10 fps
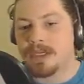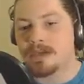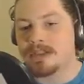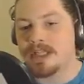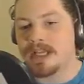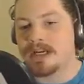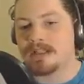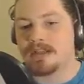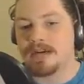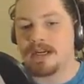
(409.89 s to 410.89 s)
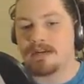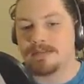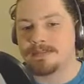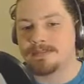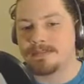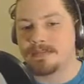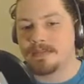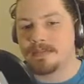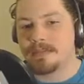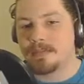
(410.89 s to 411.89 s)
You're just laying on the ground?
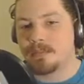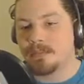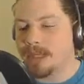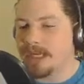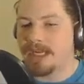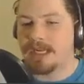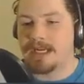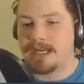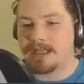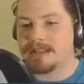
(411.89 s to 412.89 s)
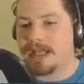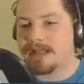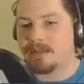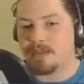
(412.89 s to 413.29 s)
Man, that